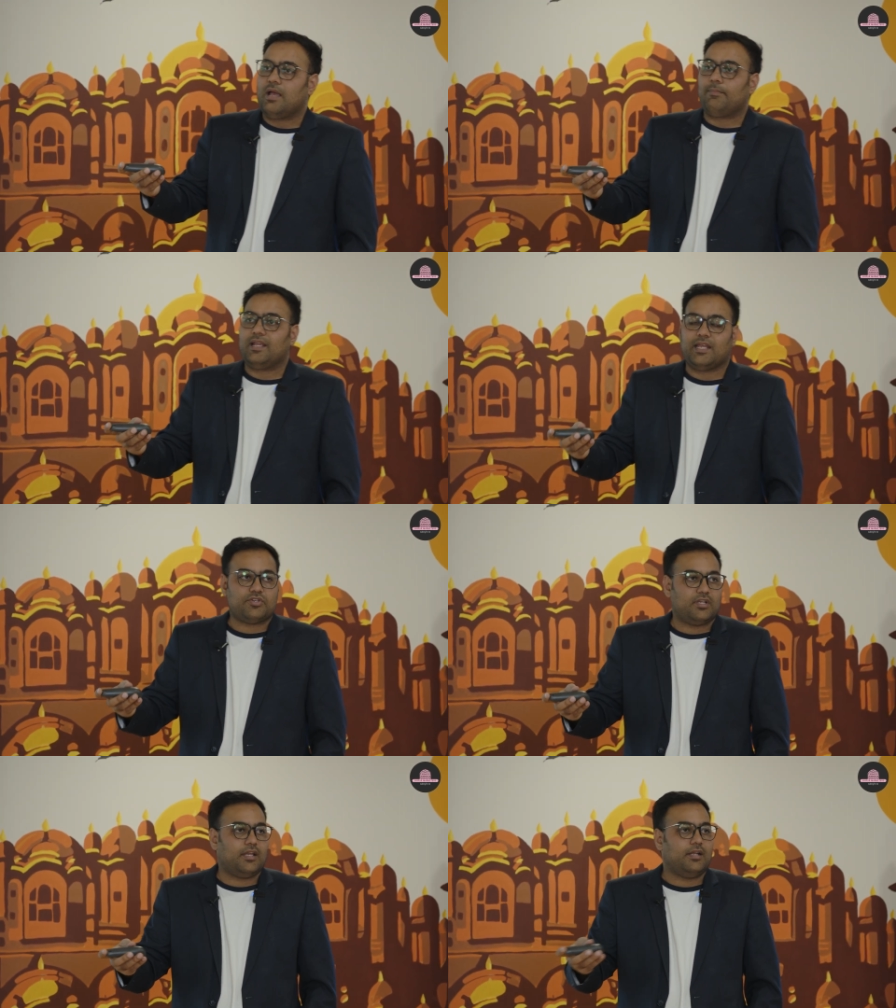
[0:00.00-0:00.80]

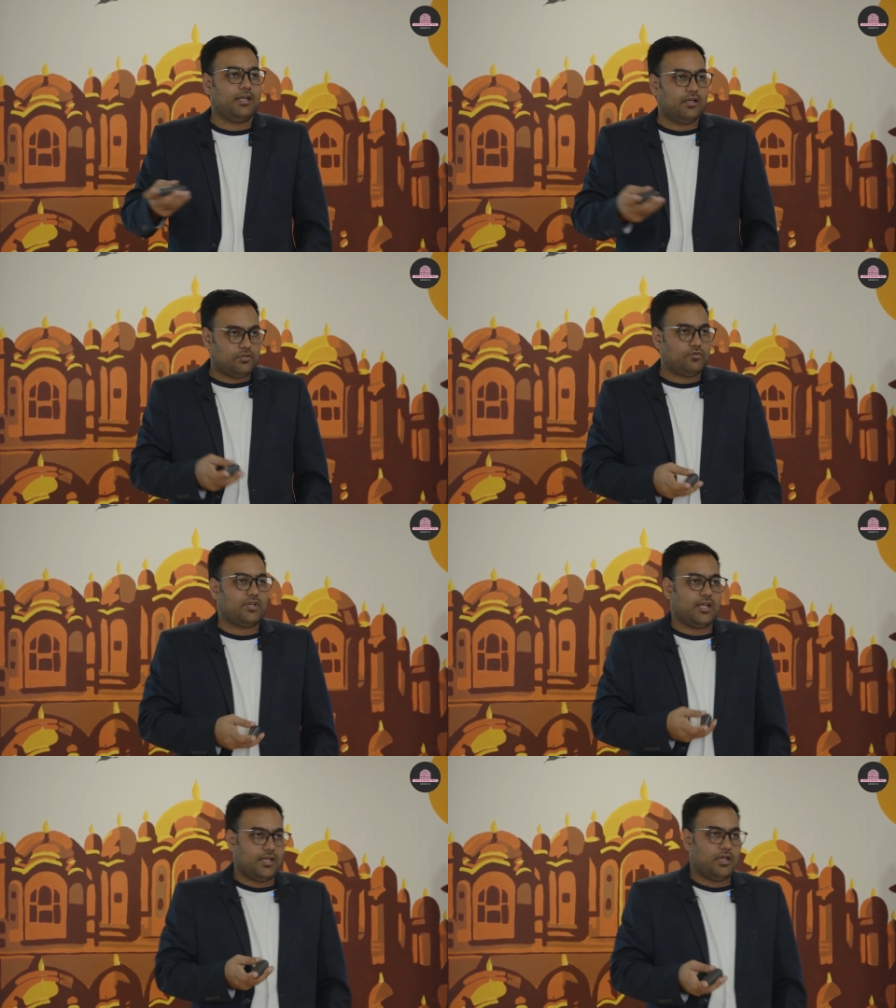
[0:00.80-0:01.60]
application he needs to
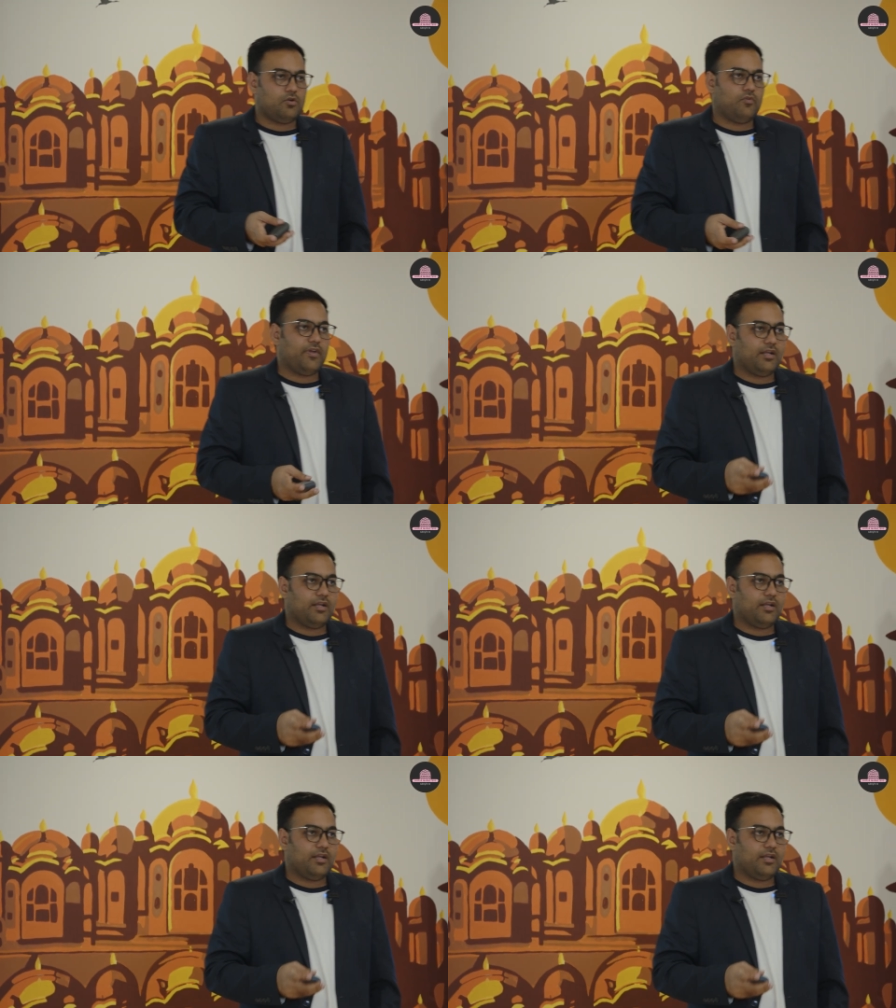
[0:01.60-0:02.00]
take care of,